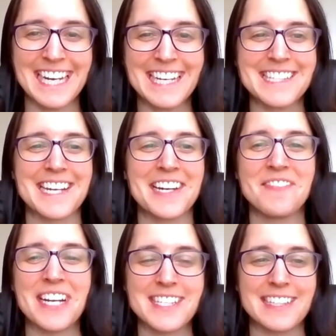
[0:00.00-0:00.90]
is um,
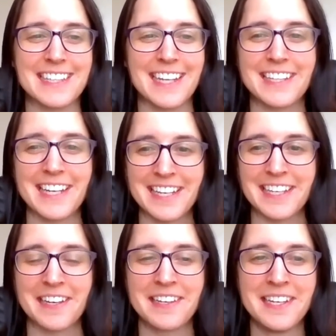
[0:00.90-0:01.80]
basically like getting
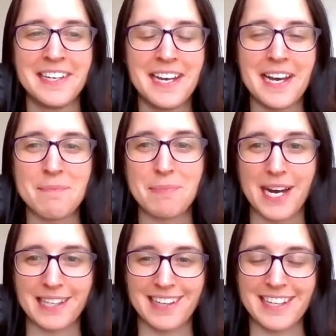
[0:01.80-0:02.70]
a a
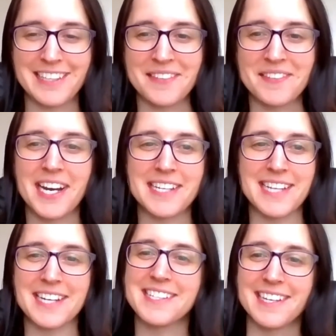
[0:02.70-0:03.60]
butt like Kim
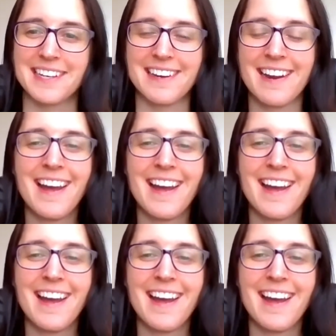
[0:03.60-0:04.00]
Kardashian.